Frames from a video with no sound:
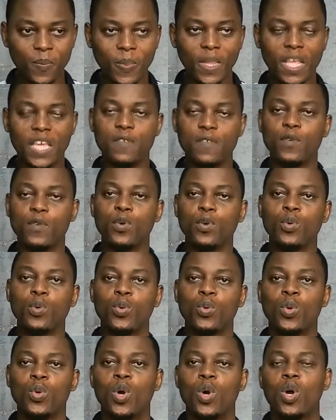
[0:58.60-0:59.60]
if
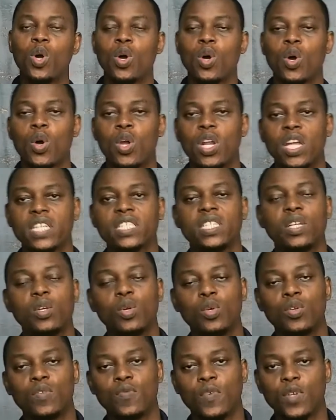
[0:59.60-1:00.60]
you collect a
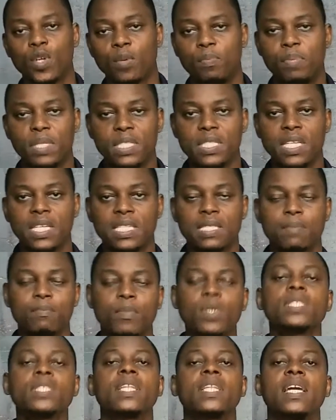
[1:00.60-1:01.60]
loan for your business,
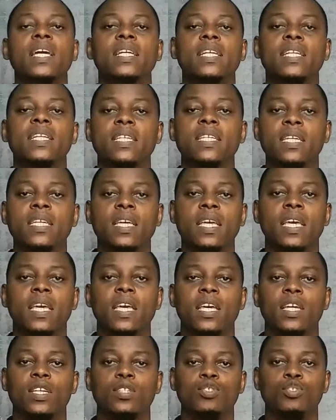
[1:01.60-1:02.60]
most likely
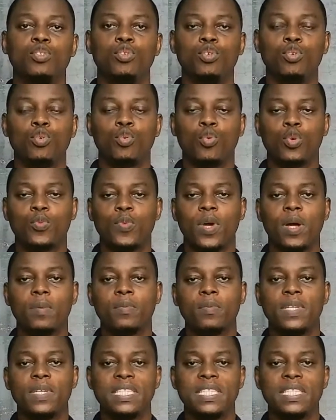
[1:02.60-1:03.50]
you would probably be